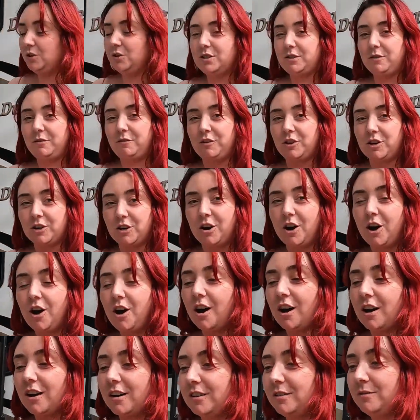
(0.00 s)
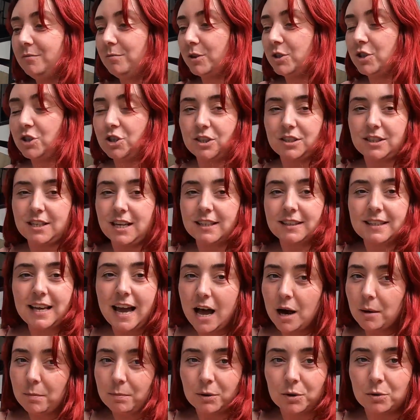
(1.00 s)
use it for your car, which, just like the
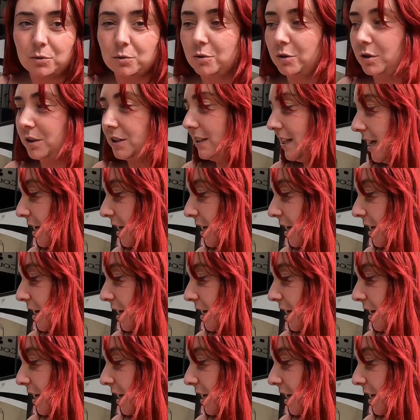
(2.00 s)
Alpicool, is